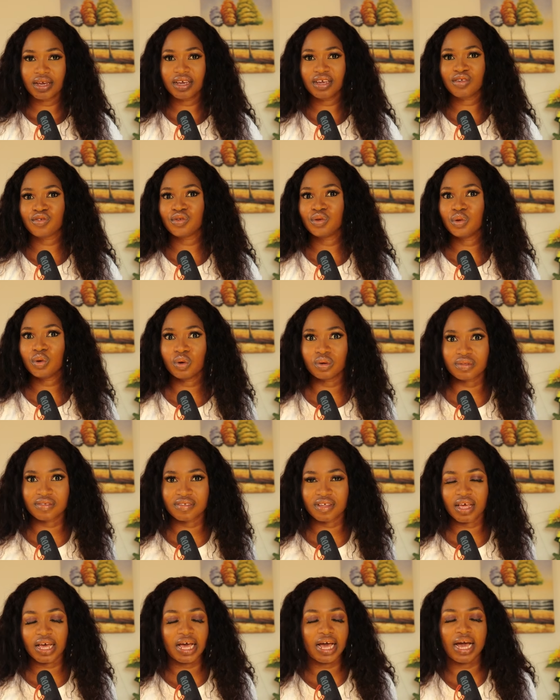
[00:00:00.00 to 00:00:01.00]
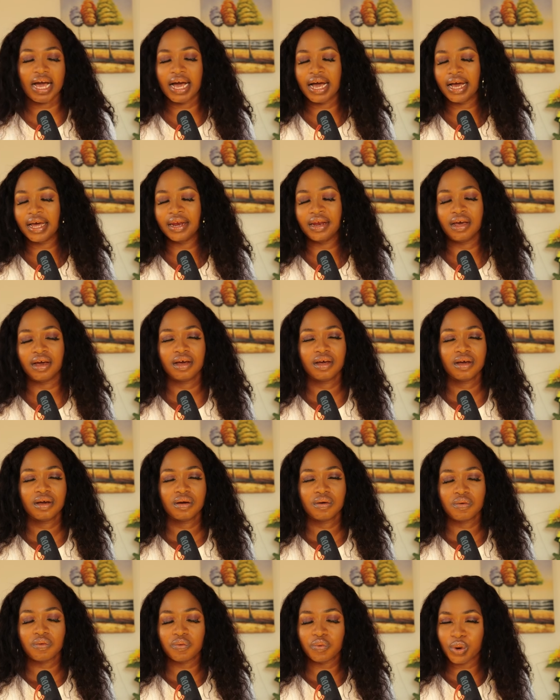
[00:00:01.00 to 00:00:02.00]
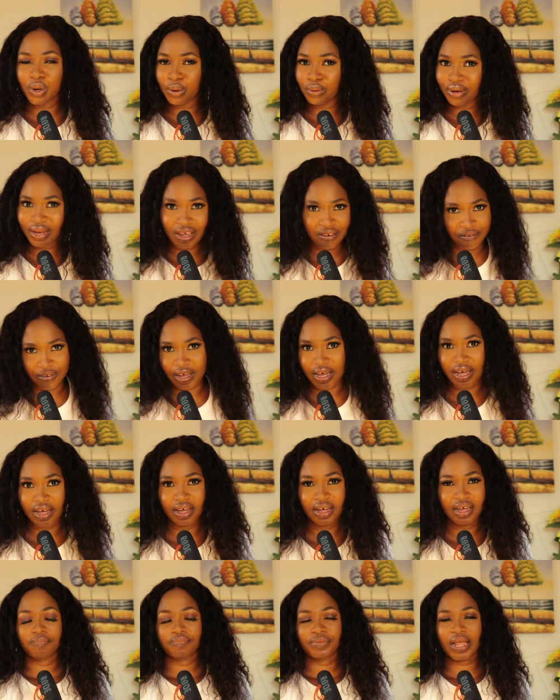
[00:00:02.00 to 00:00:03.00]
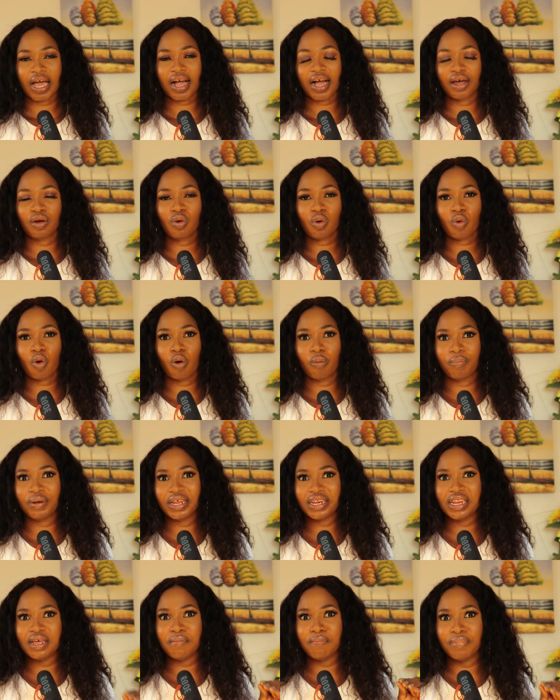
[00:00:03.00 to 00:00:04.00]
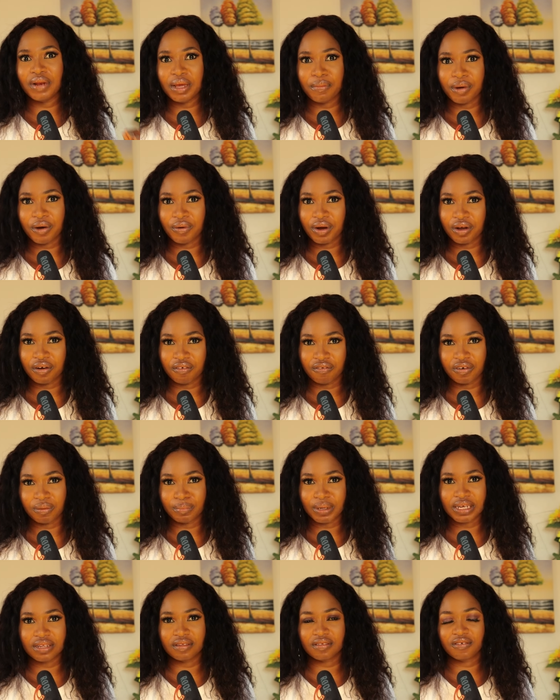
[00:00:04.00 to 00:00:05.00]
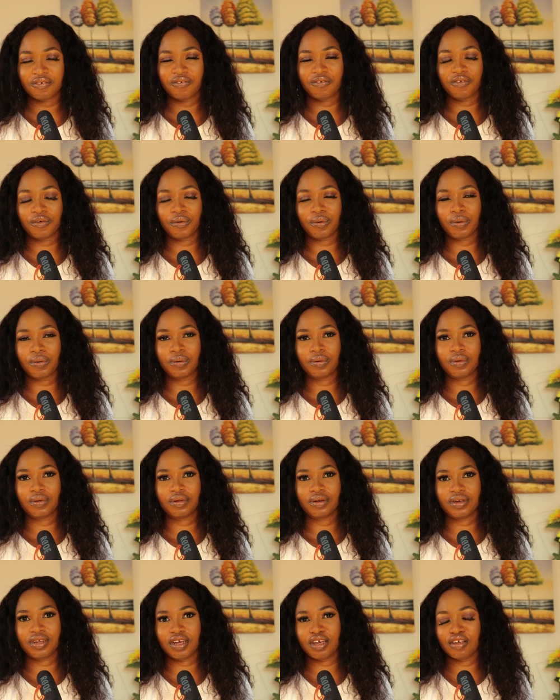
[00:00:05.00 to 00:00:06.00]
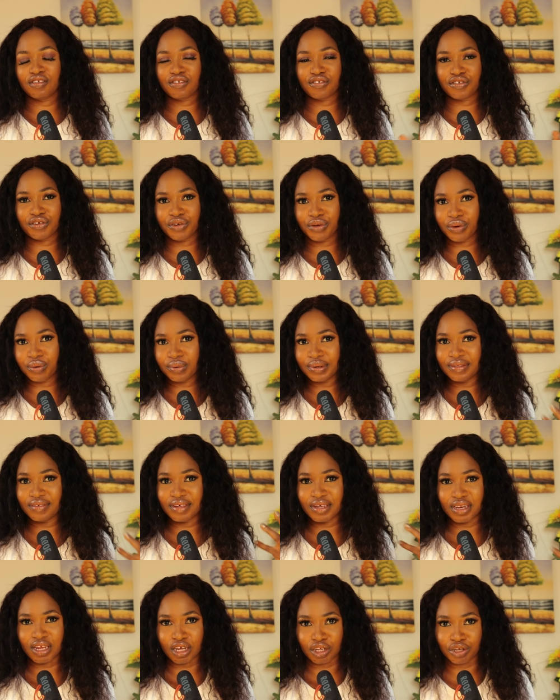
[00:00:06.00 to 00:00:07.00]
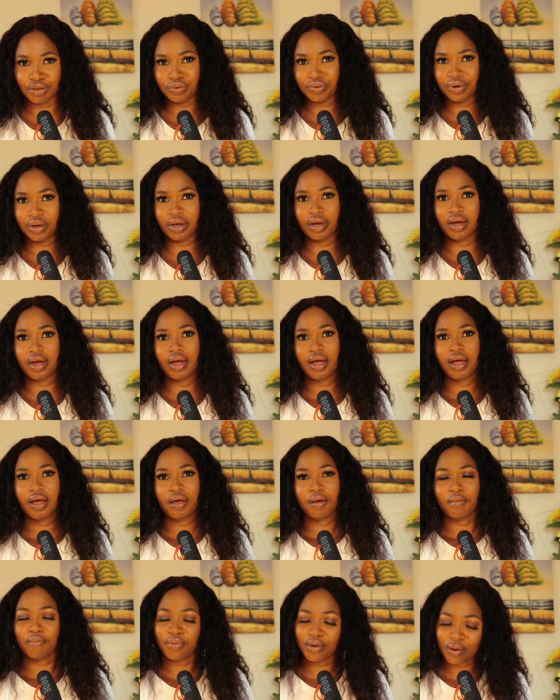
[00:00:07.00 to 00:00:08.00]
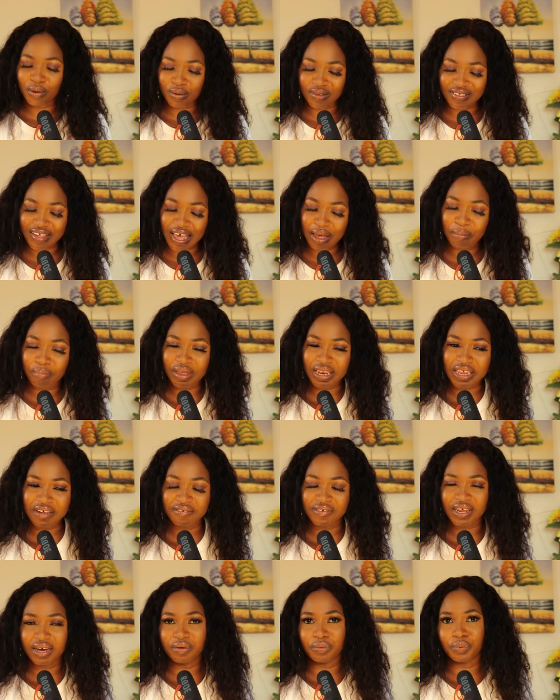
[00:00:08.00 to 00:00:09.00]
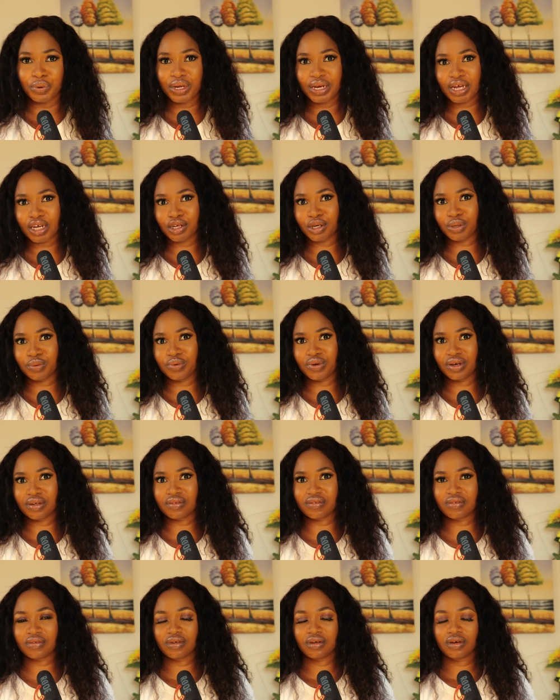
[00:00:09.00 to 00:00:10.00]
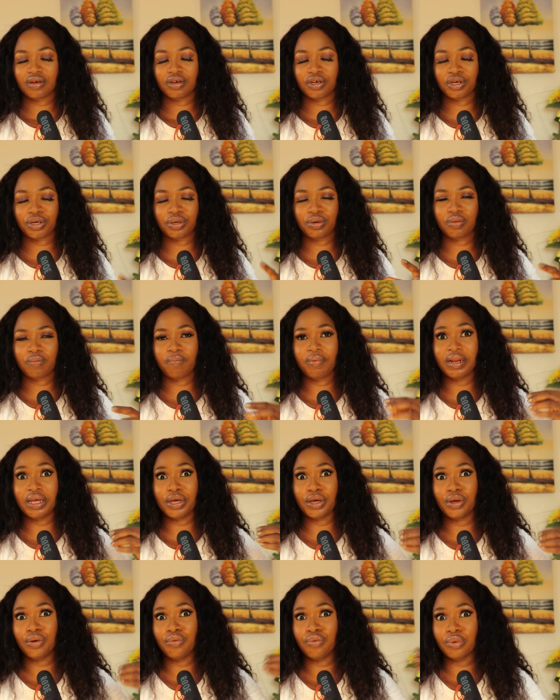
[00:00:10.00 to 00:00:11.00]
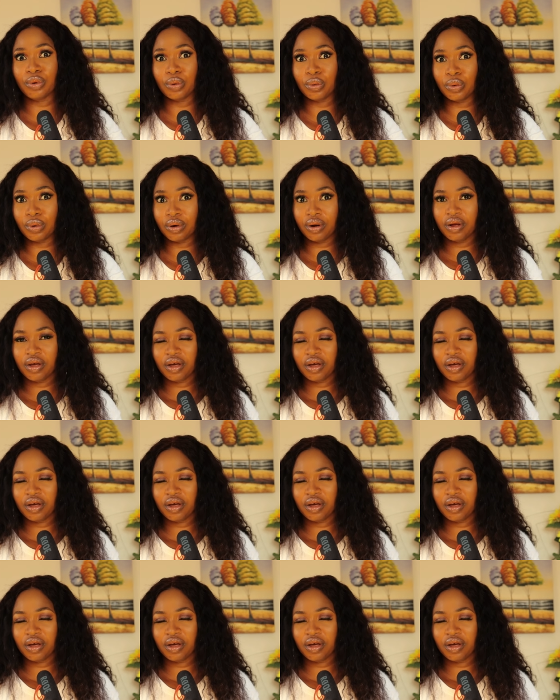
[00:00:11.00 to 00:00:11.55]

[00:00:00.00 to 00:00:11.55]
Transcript: is not and will never. I cannot completely blame our government for the insecurity in Nigeria, because I believe that we Nigerians should play a role.